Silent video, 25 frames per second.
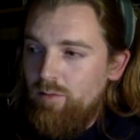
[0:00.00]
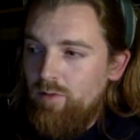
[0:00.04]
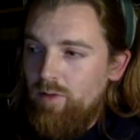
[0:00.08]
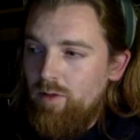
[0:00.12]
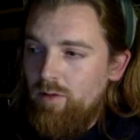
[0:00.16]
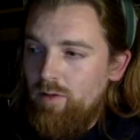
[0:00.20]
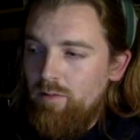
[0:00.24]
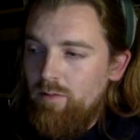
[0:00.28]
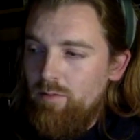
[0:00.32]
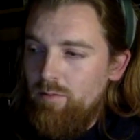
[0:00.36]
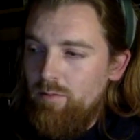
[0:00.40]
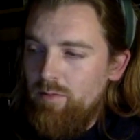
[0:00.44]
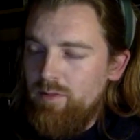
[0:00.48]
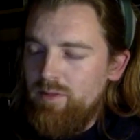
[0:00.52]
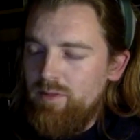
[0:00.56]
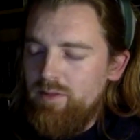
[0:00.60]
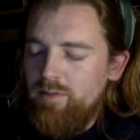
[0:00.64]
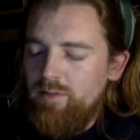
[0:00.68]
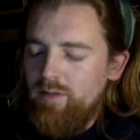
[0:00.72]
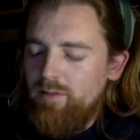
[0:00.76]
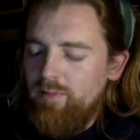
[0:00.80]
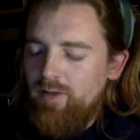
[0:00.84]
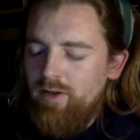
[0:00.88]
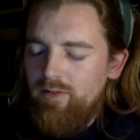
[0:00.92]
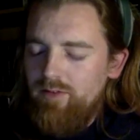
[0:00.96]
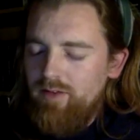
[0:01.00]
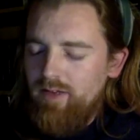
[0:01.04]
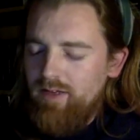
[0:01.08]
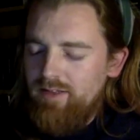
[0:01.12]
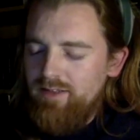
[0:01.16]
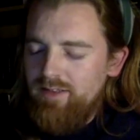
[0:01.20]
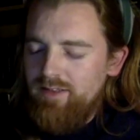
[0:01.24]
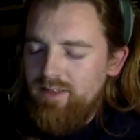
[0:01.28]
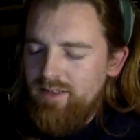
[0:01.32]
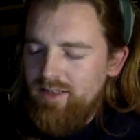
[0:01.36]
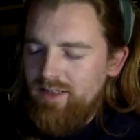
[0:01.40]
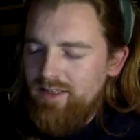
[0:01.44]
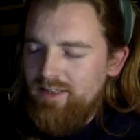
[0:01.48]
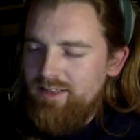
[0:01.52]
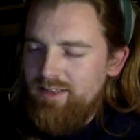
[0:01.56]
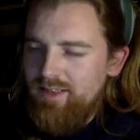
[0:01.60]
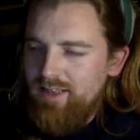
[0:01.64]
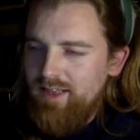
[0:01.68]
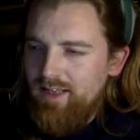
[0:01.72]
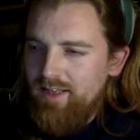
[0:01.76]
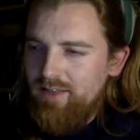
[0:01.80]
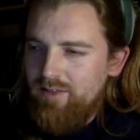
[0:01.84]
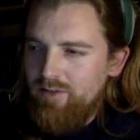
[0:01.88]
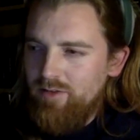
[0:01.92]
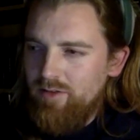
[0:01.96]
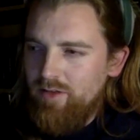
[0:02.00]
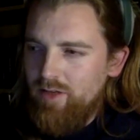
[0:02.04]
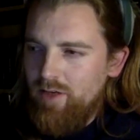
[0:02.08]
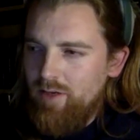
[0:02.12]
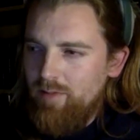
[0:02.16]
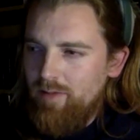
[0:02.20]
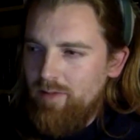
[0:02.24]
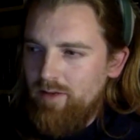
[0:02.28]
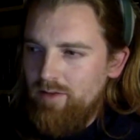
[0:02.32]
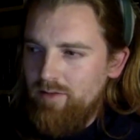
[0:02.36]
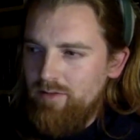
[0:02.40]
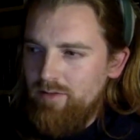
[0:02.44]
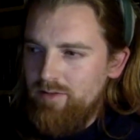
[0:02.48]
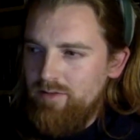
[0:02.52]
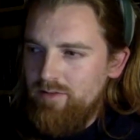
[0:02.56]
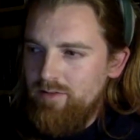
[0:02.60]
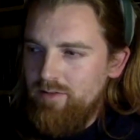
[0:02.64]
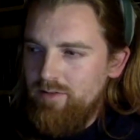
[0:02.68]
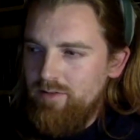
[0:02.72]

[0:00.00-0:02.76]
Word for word: And it must have been about 1998 or thereabouts.